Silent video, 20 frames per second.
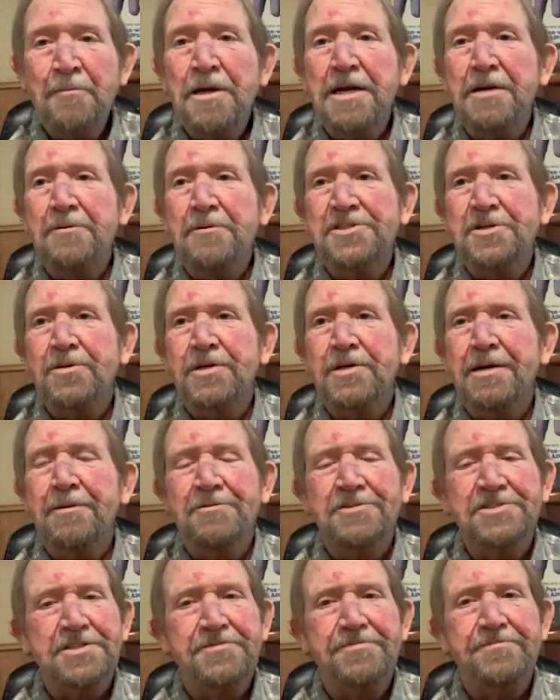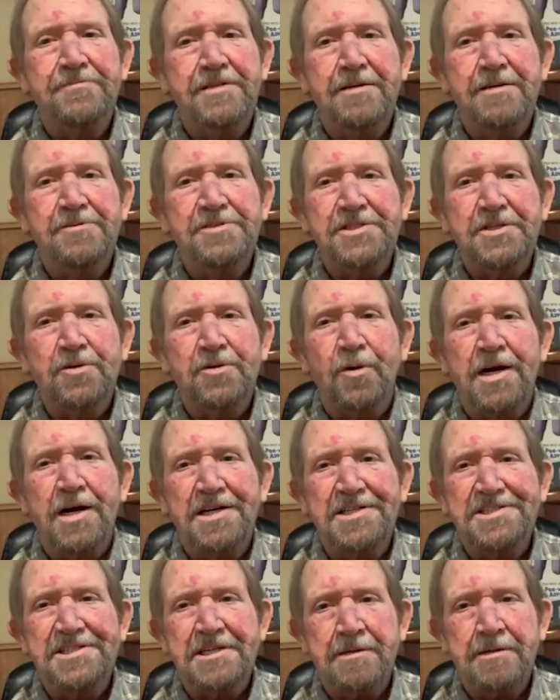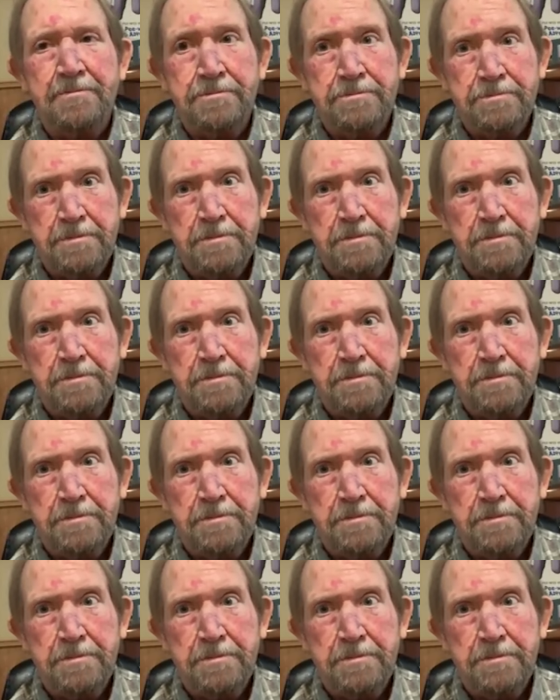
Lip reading: but it was a crazy